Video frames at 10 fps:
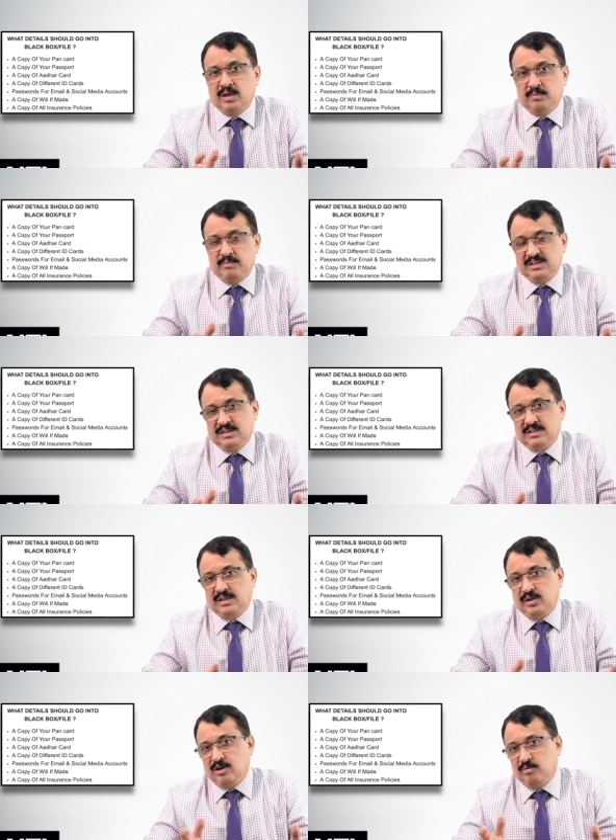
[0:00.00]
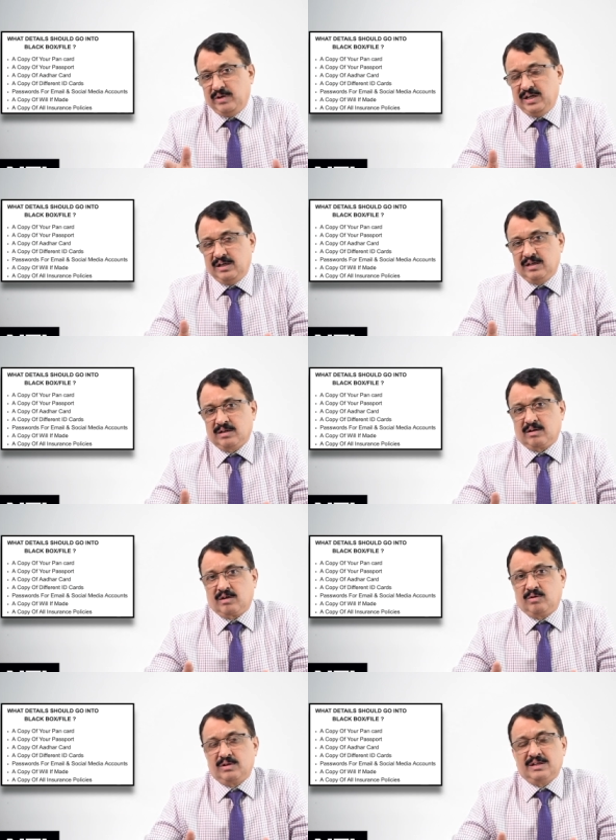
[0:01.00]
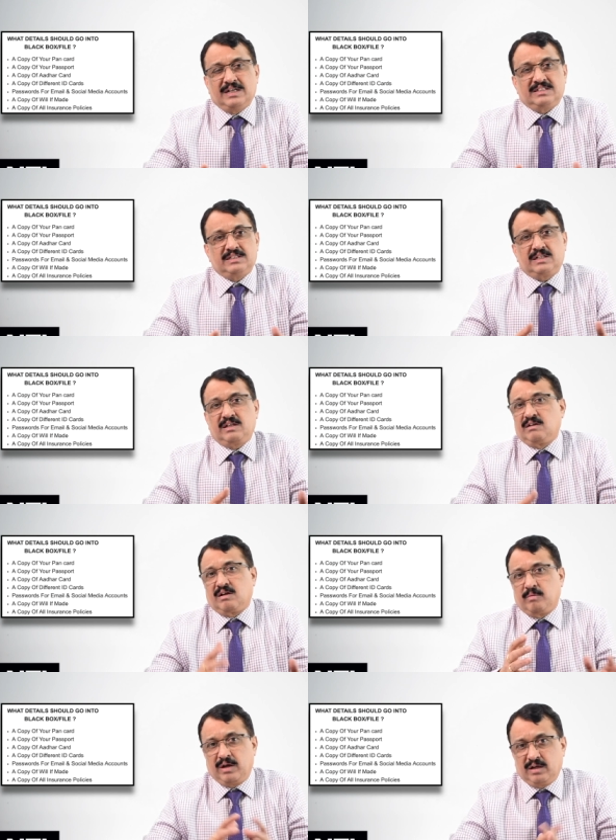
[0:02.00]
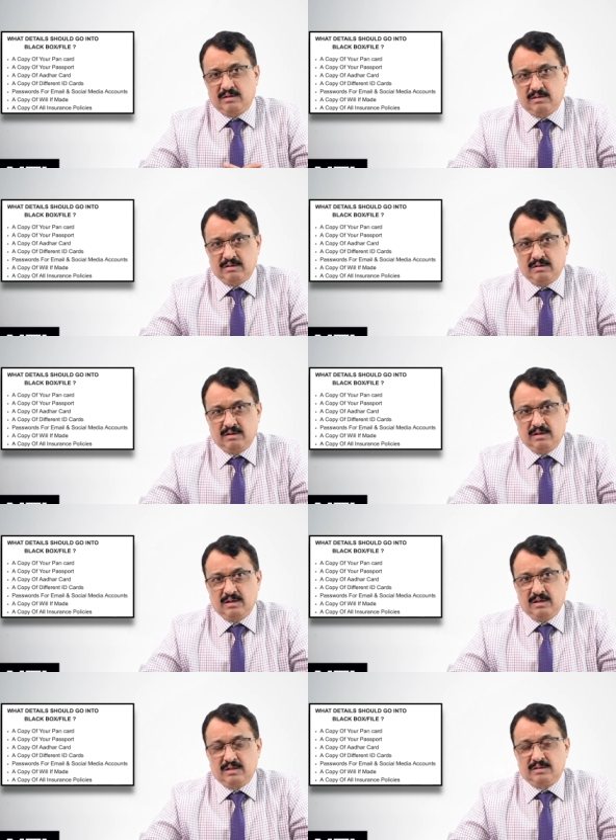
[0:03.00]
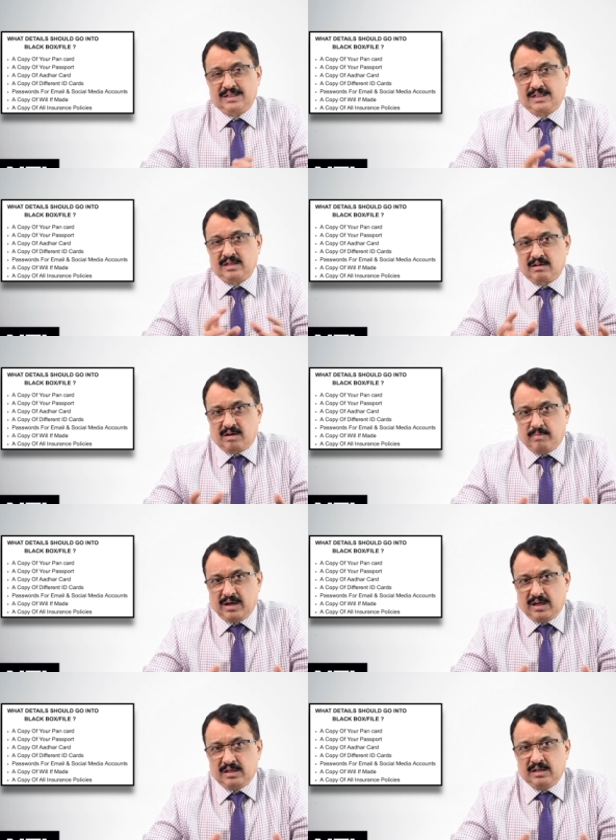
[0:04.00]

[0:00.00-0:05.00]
mention that you have maintained an account in let's say Canara Bank, that Canara Bank